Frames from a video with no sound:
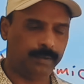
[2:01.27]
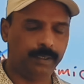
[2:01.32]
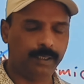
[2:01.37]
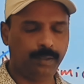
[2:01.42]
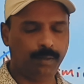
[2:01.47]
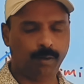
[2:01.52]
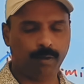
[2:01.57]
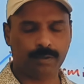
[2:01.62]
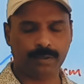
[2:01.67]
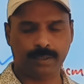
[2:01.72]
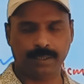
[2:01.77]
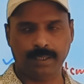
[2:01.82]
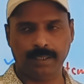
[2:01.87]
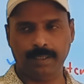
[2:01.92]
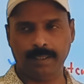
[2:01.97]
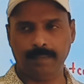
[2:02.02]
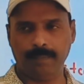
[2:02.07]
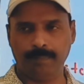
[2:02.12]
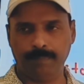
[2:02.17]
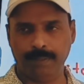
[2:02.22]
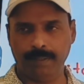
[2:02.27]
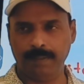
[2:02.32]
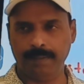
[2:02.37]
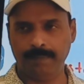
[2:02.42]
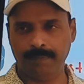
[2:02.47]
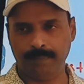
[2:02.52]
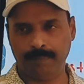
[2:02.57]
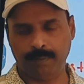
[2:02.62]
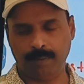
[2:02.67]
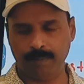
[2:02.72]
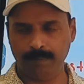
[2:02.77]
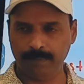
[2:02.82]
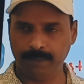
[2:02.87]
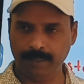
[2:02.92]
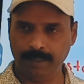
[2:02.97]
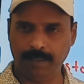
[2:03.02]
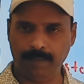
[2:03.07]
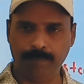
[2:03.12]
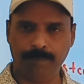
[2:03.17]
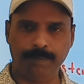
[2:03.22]
Deoxygenated blood from
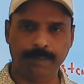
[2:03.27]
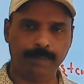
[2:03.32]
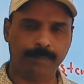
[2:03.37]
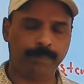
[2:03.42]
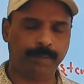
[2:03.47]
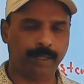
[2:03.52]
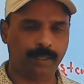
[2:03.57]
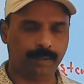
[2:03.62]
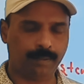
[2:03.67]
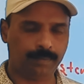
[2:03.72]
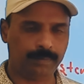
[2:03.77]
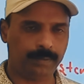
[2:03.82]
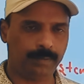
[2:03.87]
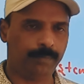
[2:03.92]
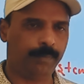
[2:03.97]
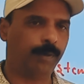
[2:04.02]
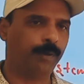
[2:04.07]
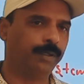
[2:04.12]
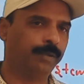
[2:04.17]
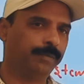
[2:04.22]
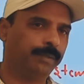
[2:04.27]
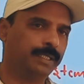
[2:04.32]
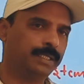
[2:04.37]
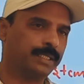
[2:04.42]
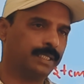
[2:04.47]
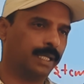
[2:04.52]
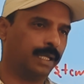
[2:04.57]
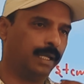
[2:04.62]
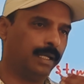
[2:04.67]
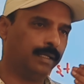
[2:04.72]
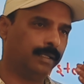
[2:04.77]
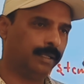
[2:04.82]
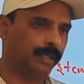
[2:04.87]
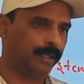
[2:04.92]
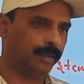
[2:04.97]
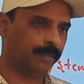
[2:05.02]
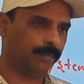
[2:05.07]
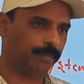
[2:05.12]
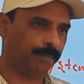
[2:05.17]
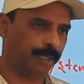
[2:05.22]
the upper part of the body means head,
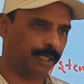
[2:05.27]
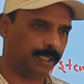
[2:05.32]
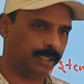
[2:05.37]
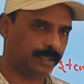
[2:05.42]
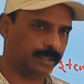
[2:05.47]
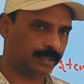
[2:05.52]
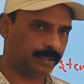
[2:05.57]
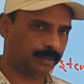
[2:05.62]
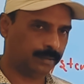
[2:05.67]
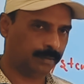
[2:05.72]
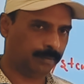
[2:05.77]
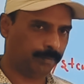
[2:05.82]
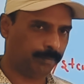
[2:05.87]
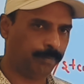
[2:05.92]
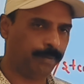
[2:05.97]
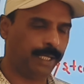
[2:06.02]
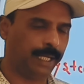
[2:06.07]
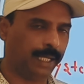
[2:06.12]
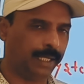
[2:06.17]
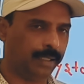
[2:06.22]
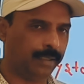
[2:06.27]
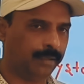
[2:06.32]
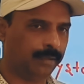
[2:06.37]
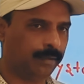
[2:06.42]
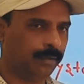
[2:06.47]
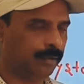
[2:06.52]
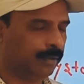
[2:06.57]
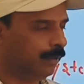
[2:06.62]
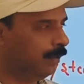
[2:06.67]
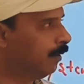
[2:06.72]
neck, face, brain,